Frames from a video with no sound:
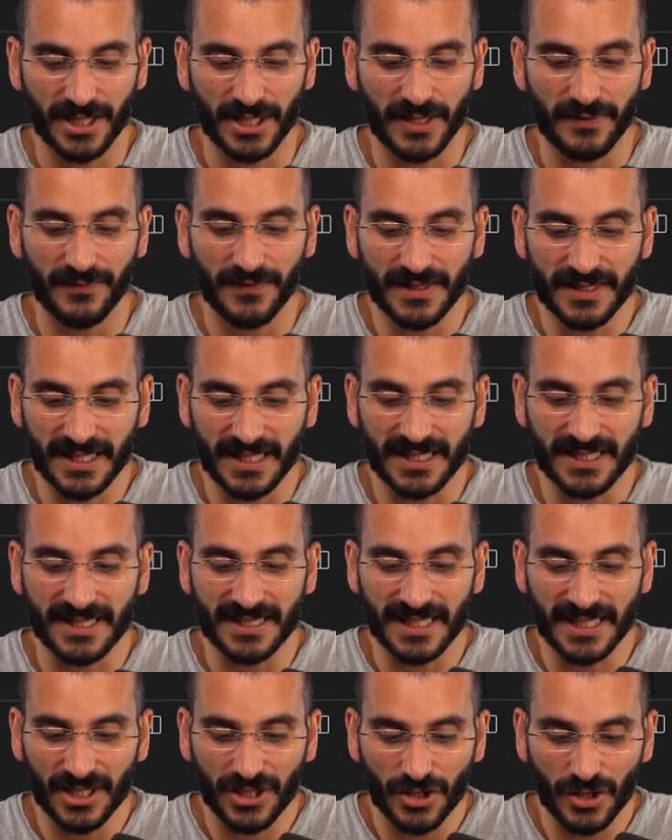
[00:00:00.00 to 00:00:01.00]
It visits
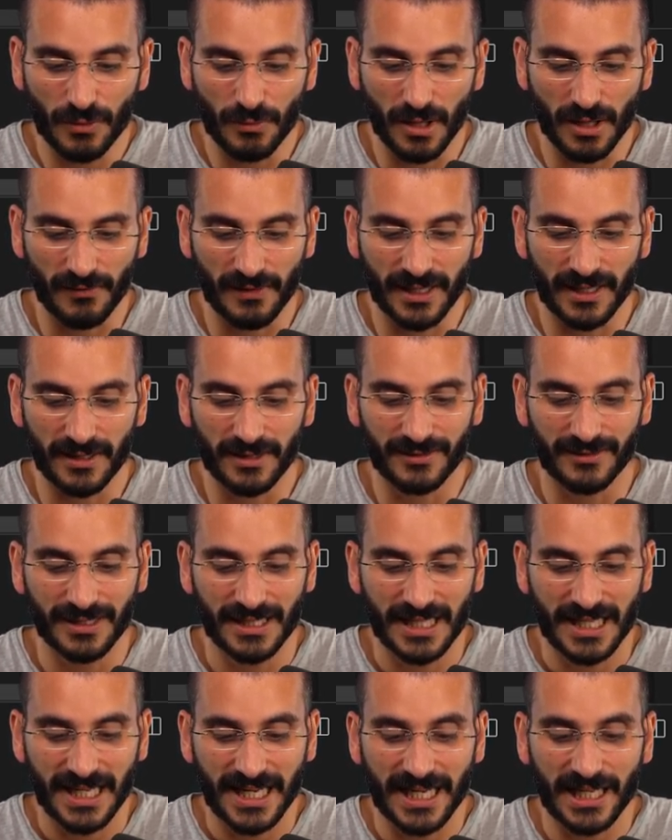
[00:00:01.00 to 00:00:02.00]
this URL.
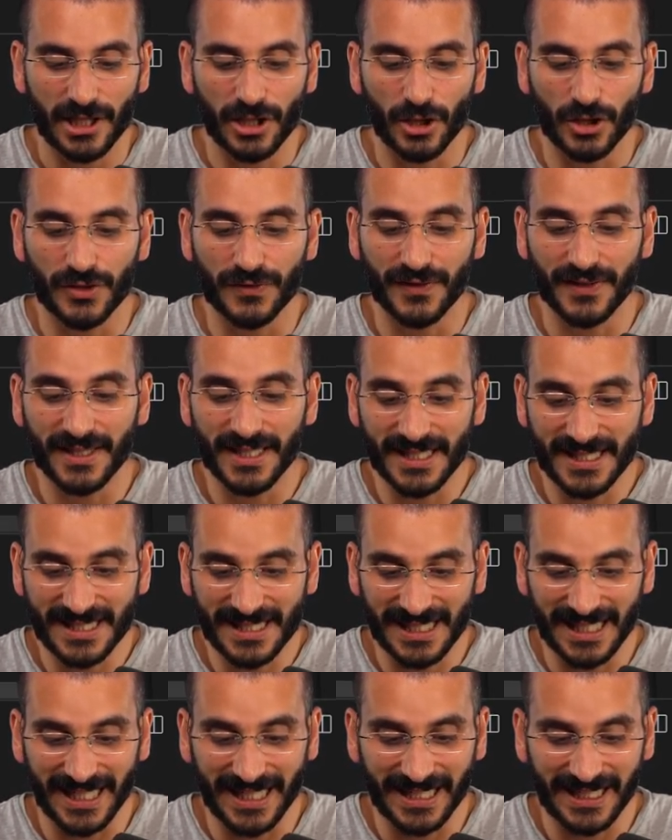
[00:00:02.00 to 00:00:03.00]
It looks for this
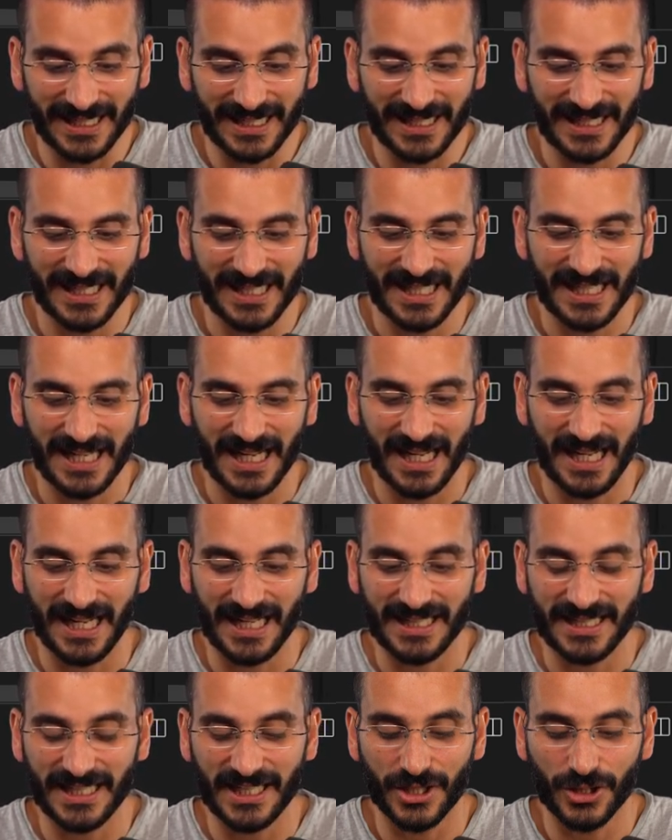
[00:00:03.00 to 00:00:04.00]
link
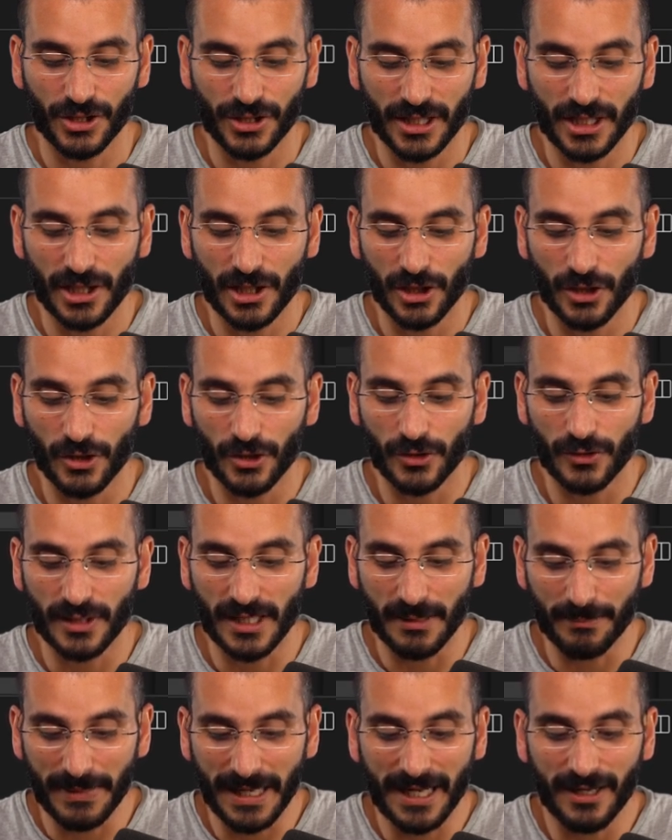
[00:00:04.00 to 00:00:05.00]
and it should include
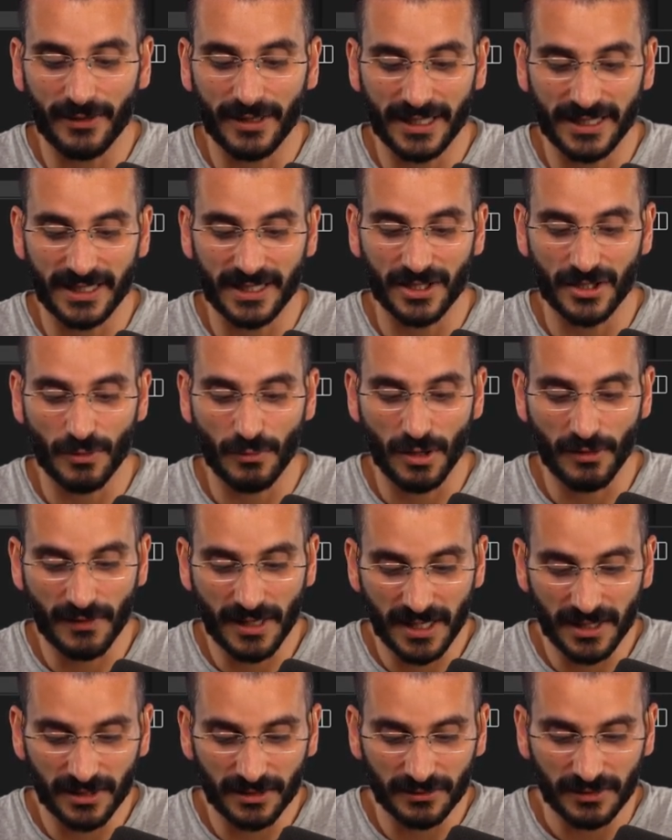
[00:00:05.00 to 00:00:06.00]
about in the
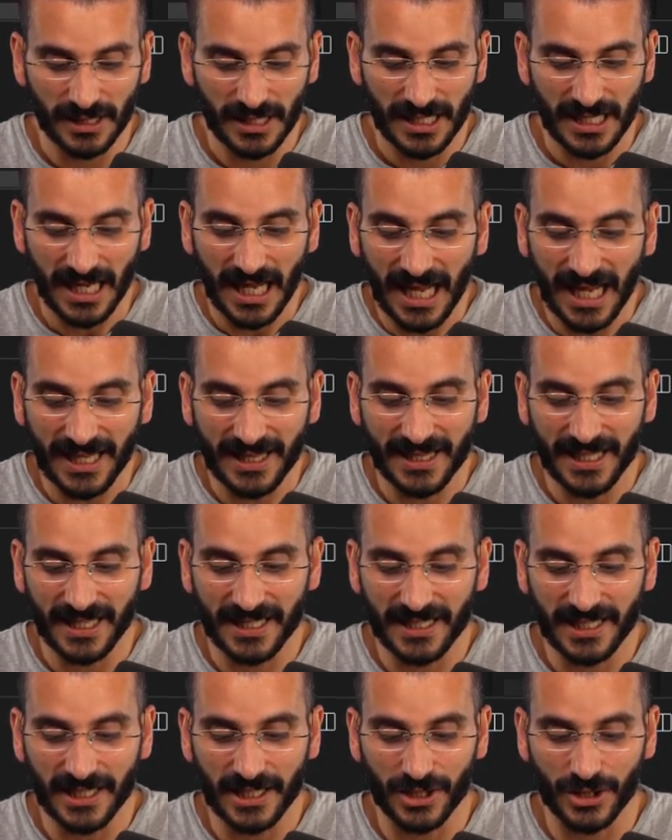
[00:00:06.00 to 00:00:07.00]
URL. And then
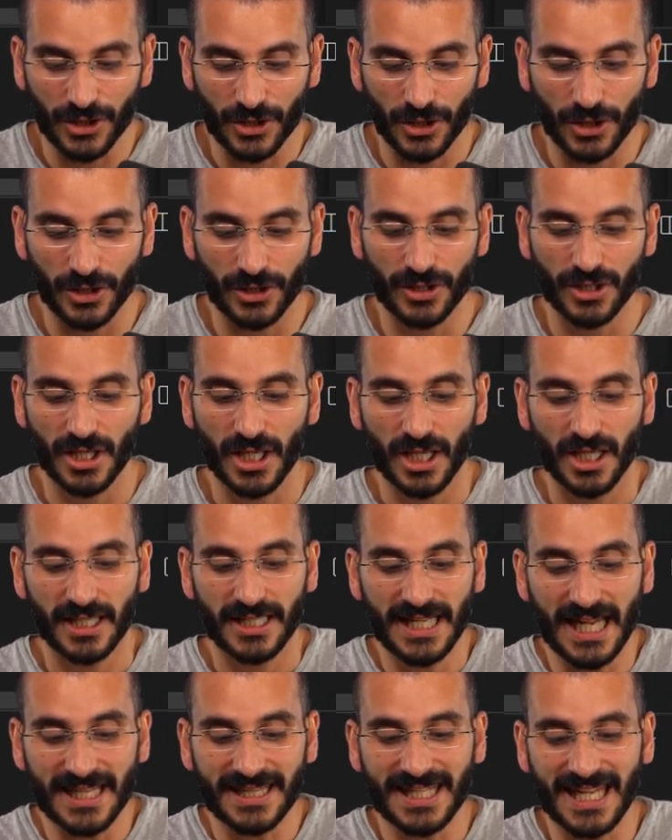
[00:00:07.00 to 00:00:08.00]
it should
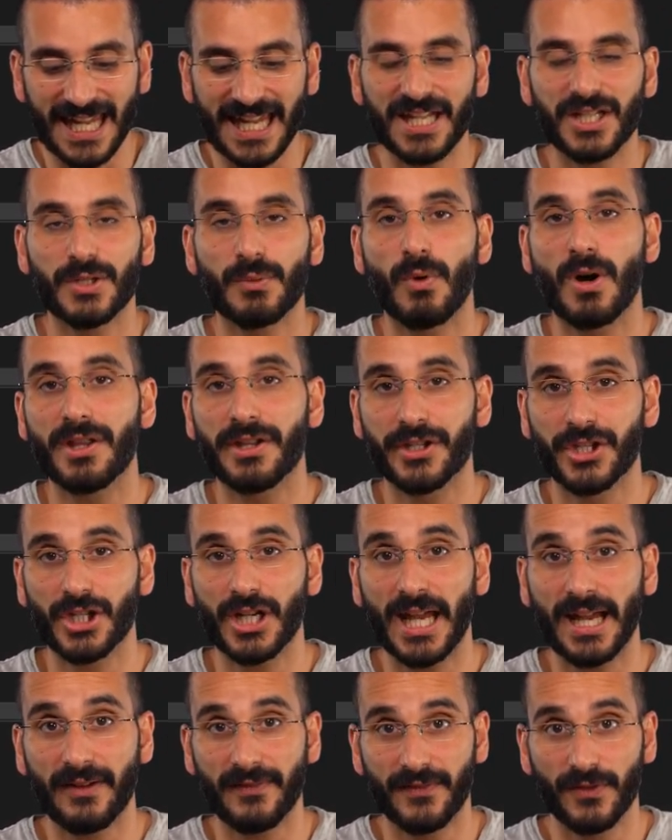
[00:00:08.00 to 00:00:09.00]
get the H1 and
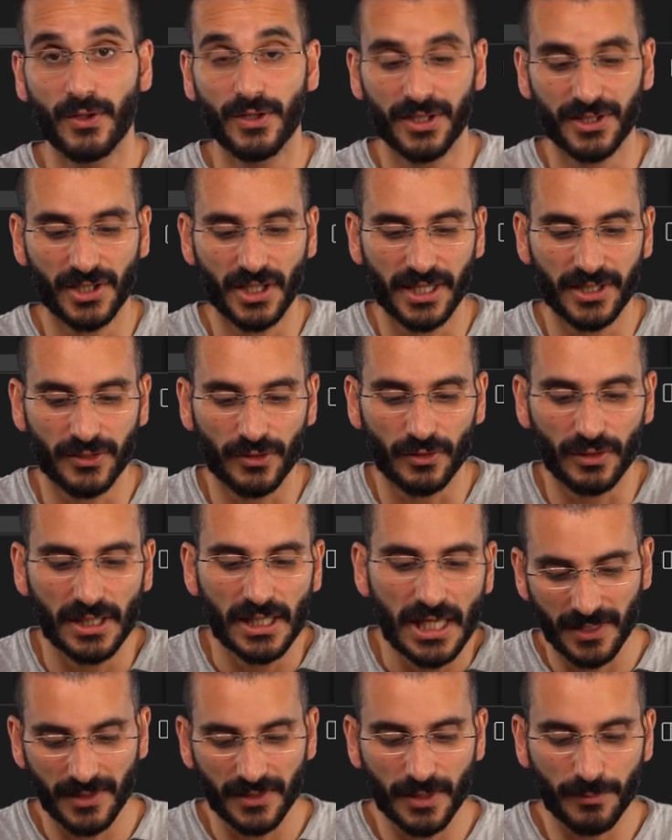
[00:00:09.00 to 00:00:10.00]
check for the title.
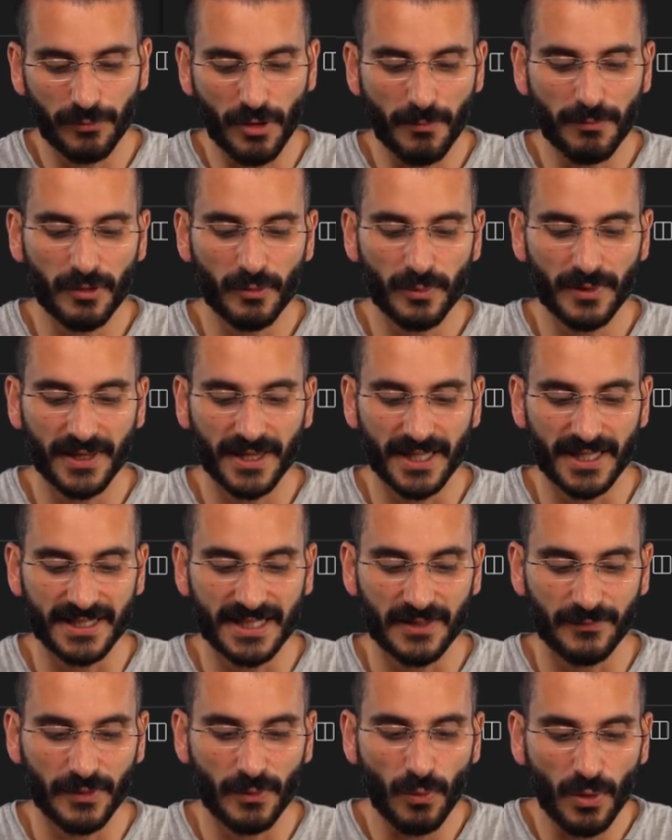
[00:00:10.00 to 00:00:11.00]
The problem with this,
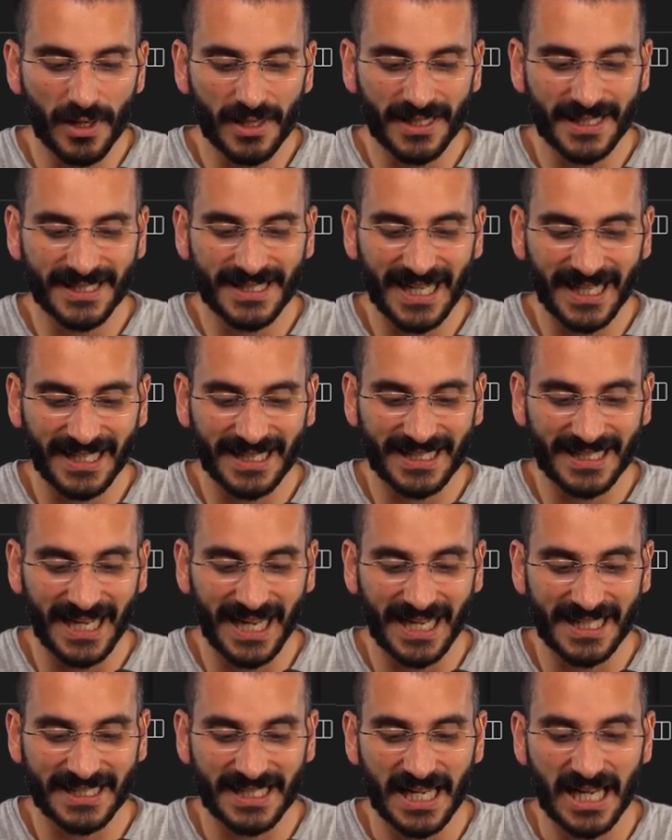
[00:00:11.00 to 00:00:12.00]
if we wanted a second
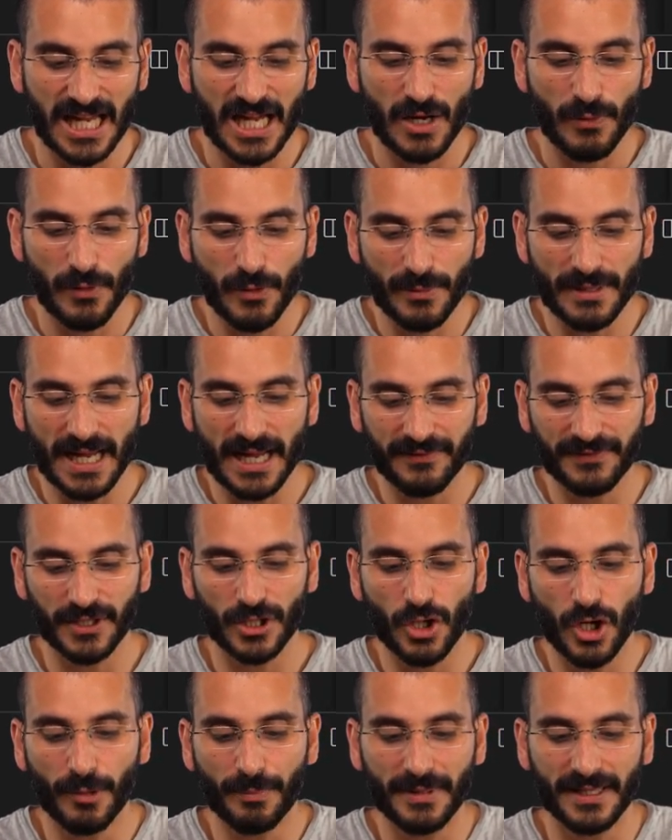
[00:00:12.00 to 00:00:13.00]
test, we would have to
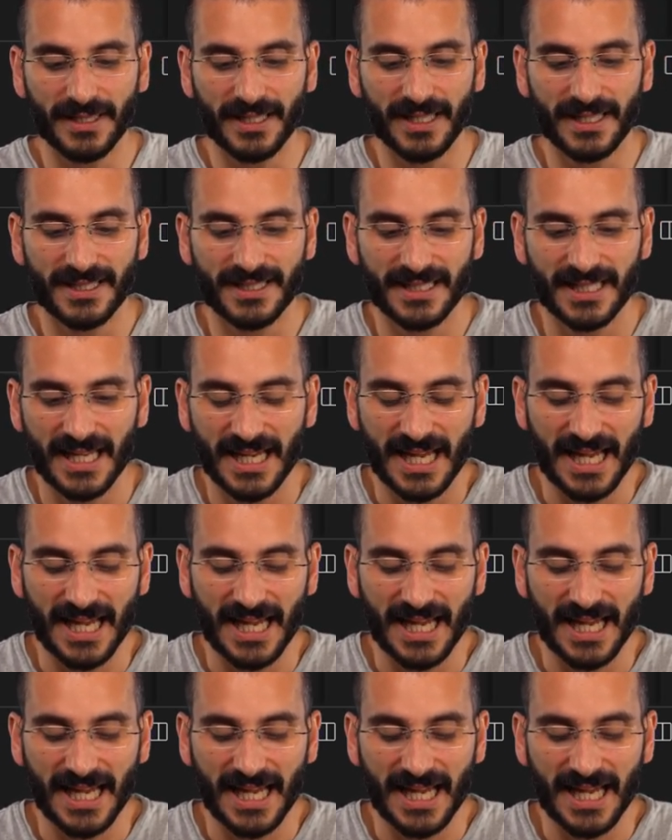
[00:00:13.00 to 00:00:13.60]
copy this.